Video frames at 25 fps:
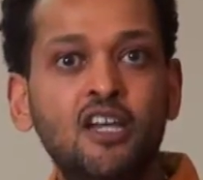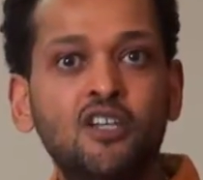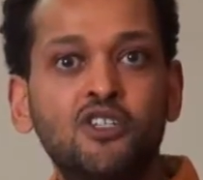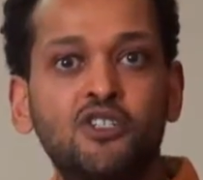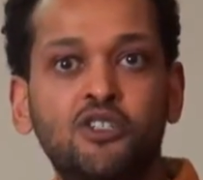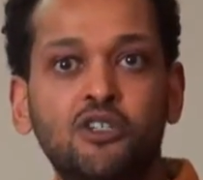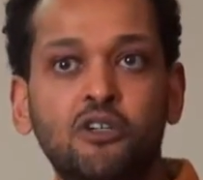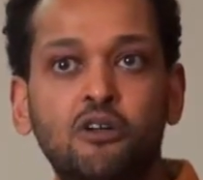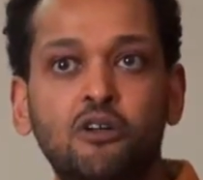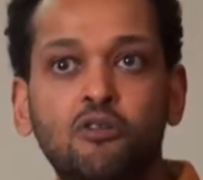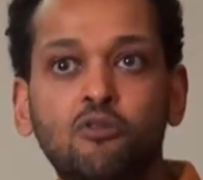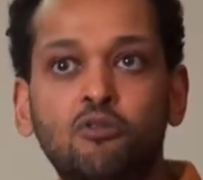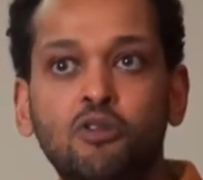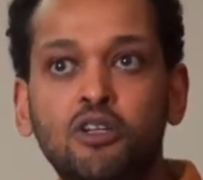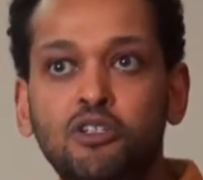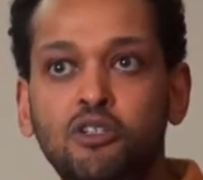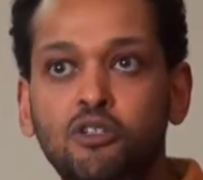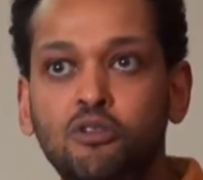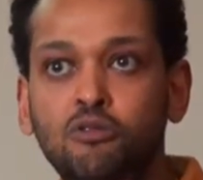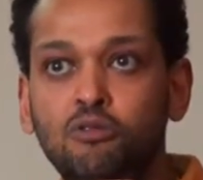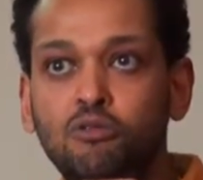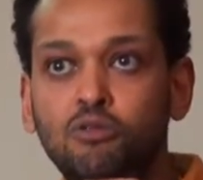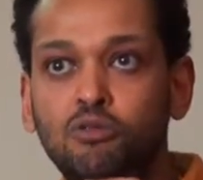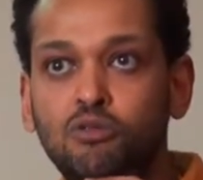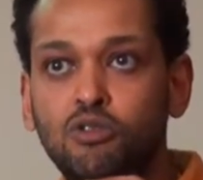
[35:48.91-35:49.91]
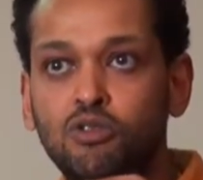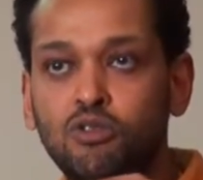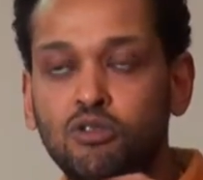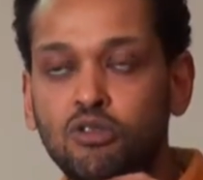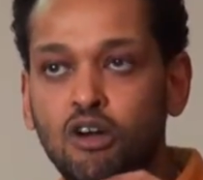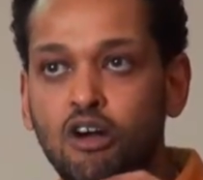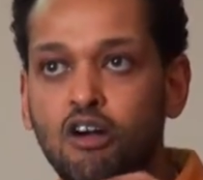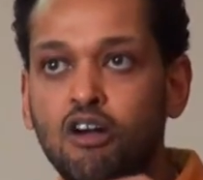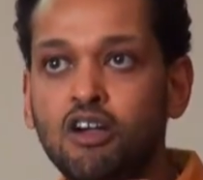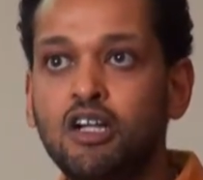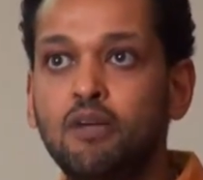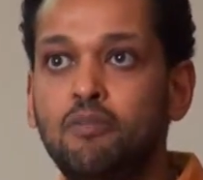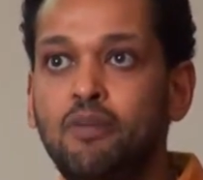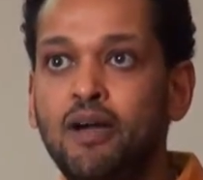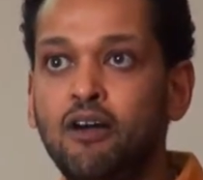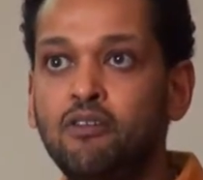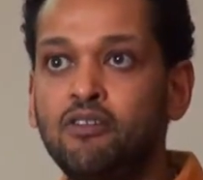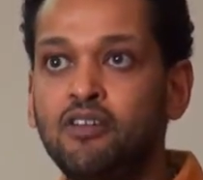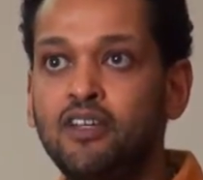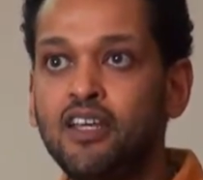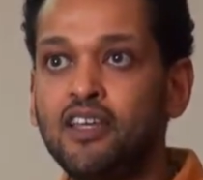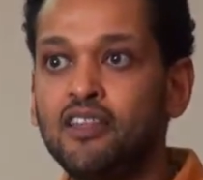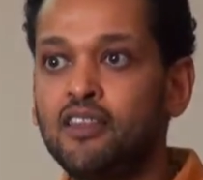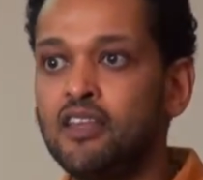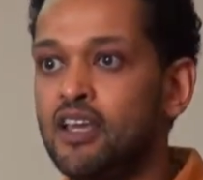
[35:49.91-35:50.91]
So when you talk
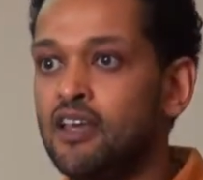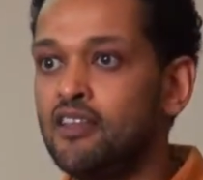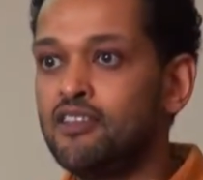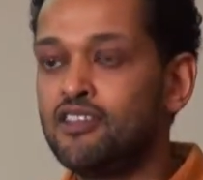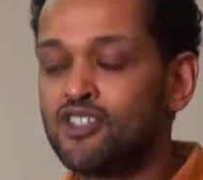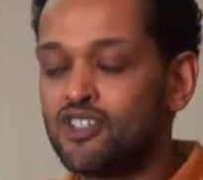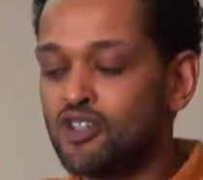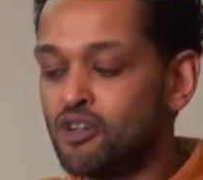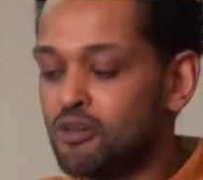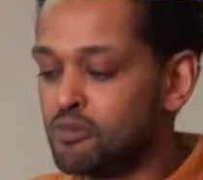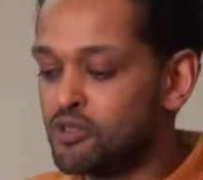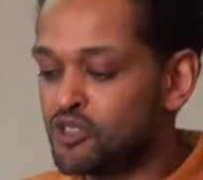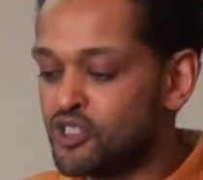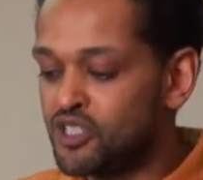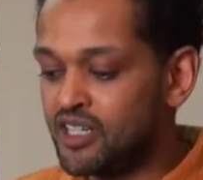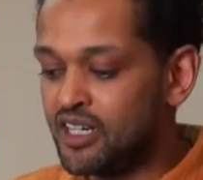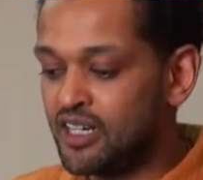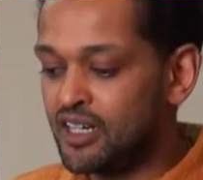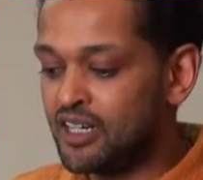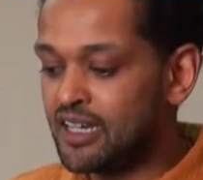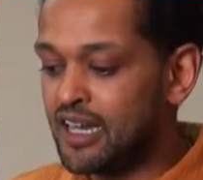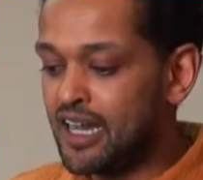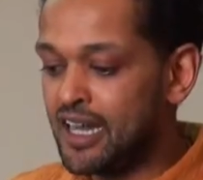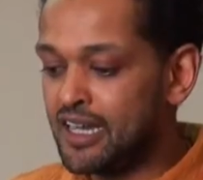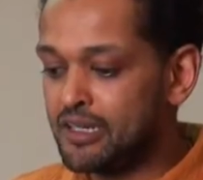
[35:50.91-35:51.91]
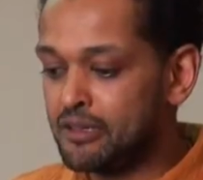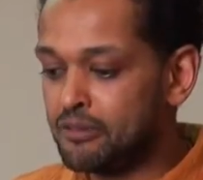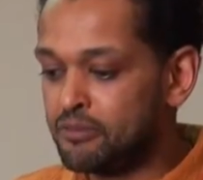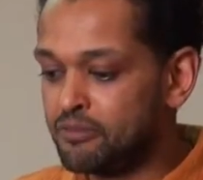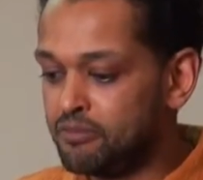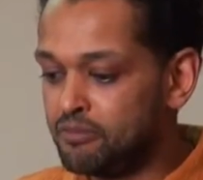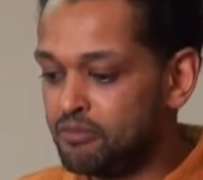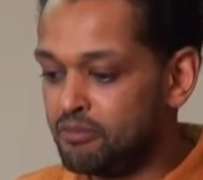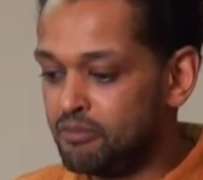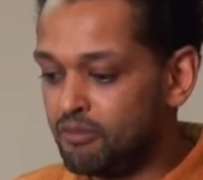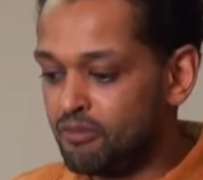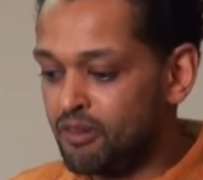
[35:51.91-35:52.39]
about death, there's almost a kind of